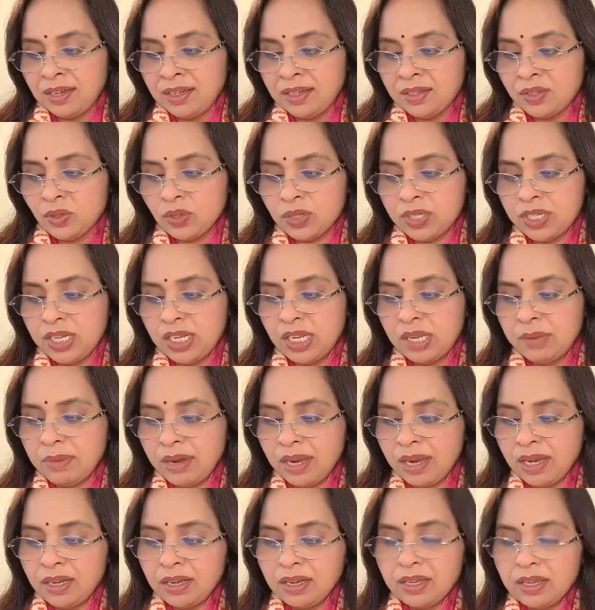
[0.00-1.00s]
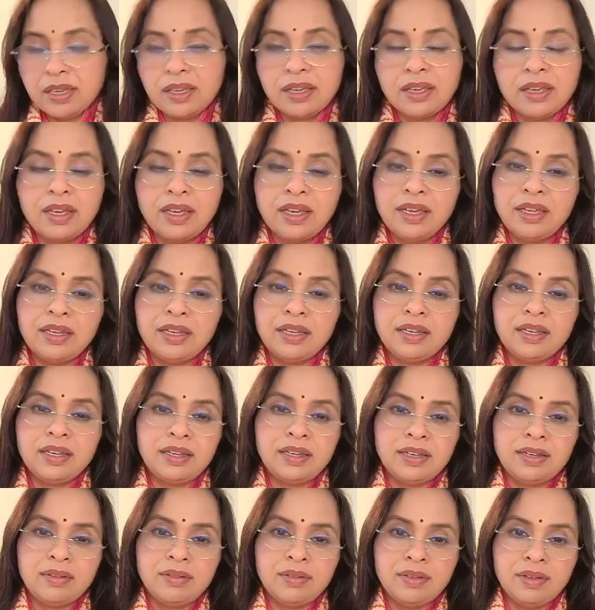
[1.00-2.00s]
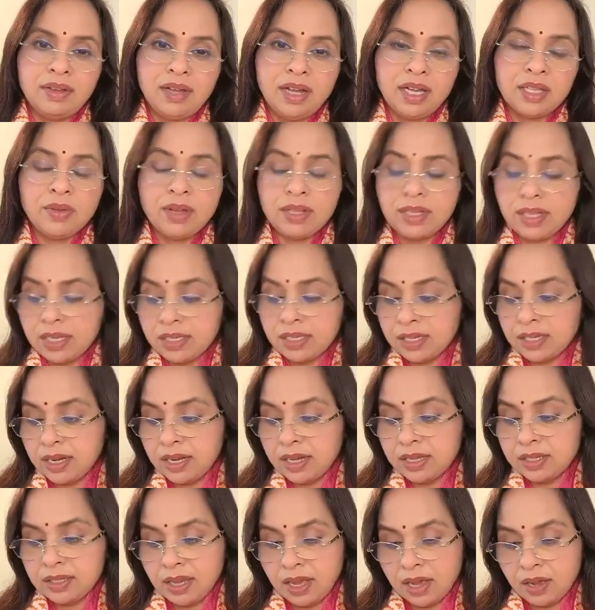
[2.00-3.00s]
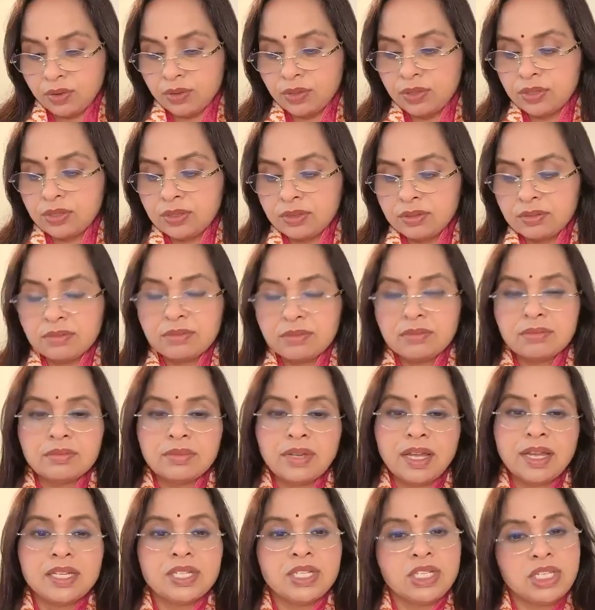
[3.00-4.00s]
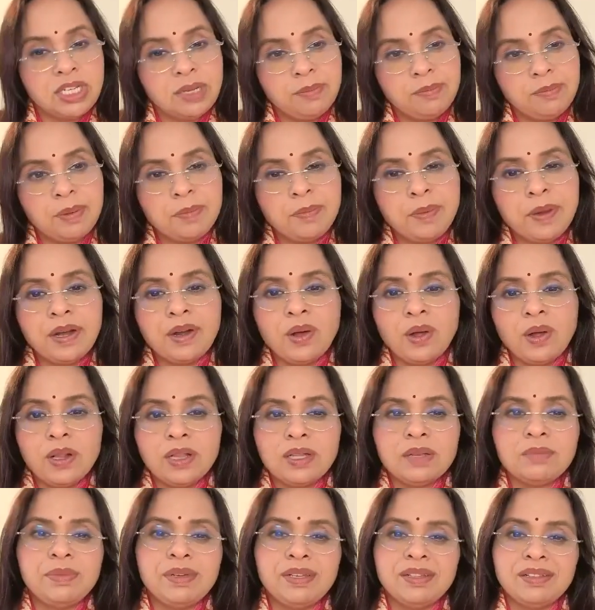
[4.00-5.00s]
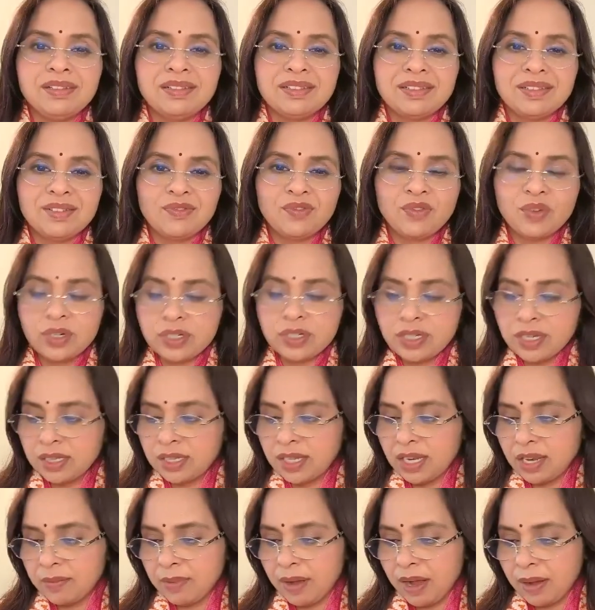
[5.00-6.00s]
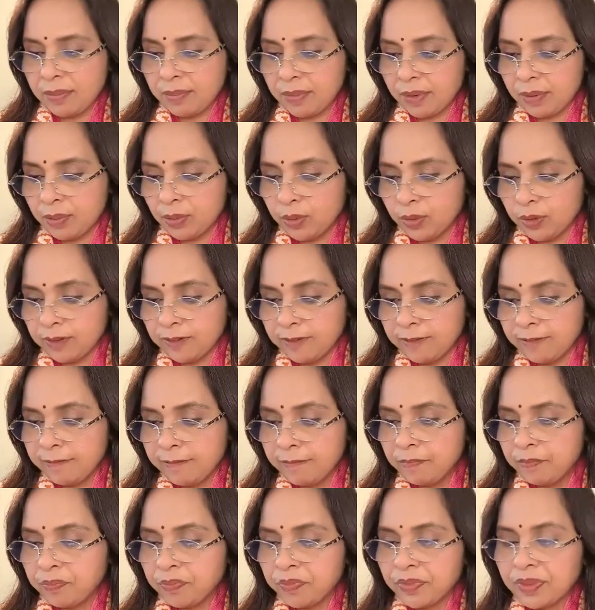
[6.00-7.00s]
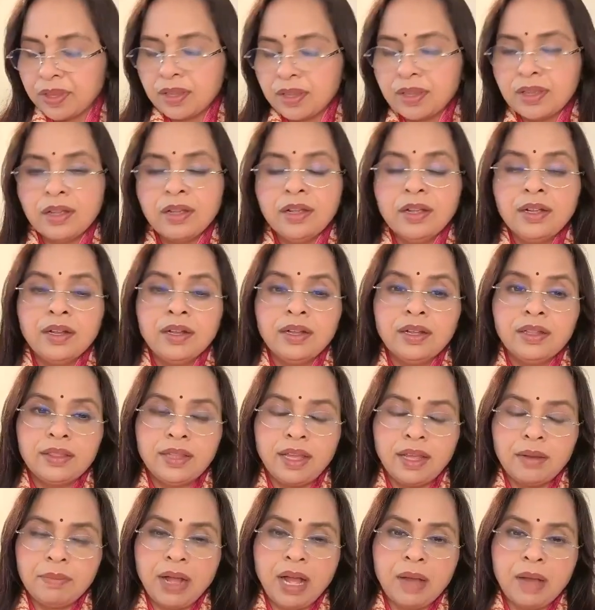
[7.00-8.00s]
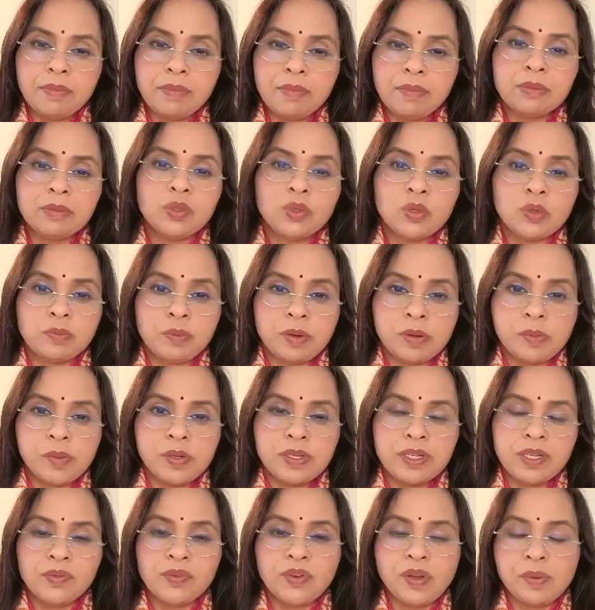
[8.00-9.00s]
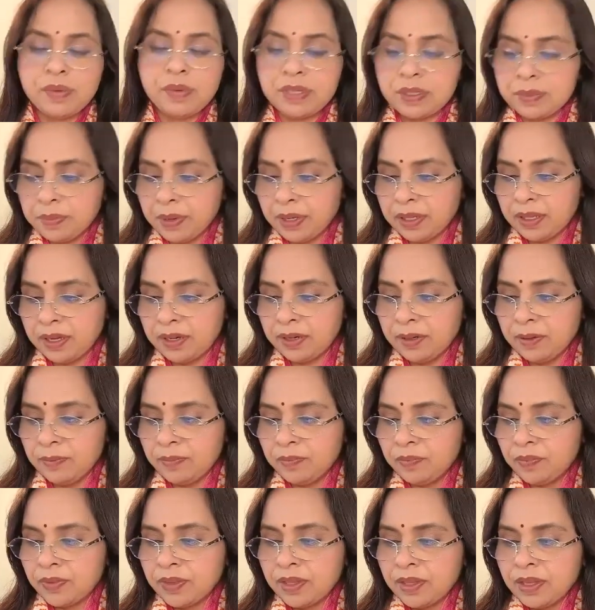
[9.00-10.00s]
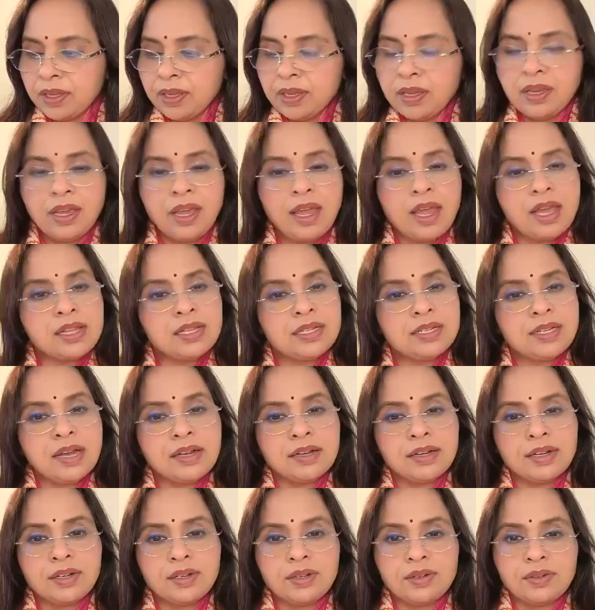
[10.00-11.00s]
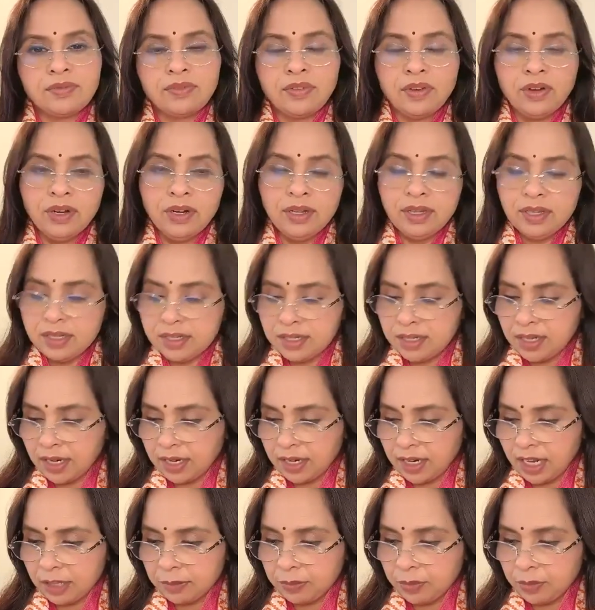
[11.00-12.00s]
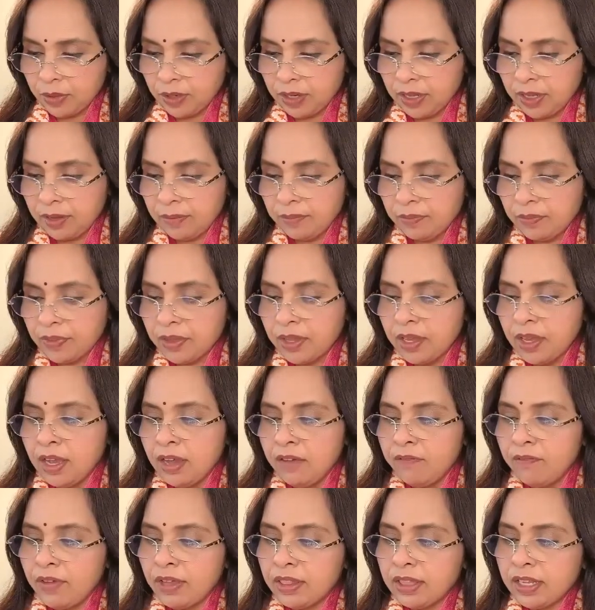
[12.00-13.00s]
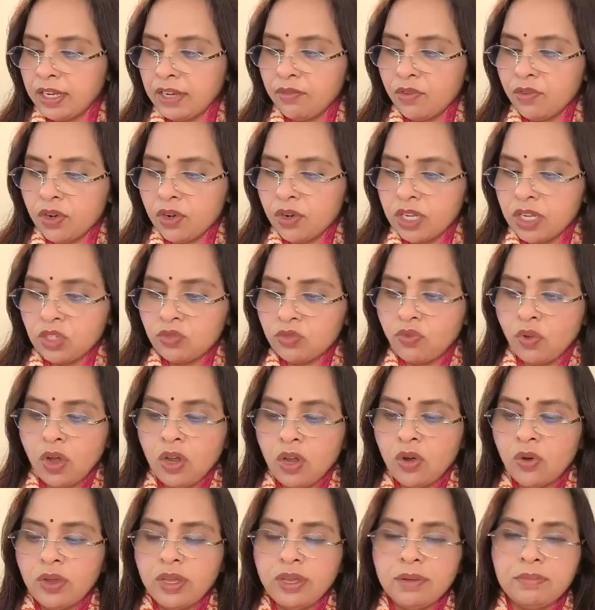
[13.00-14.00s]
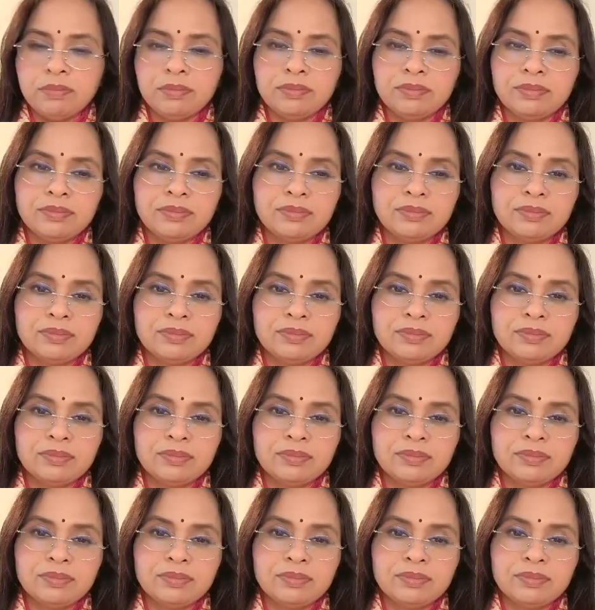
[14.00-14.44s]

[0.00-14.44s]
So she remained in Advaita Acharya's house and she prepared all the meals for Chaitanya Mahaprabhu. Then Mahaprabhu took permission from his mother and started for Jagannath Puri. When the devotees followed him,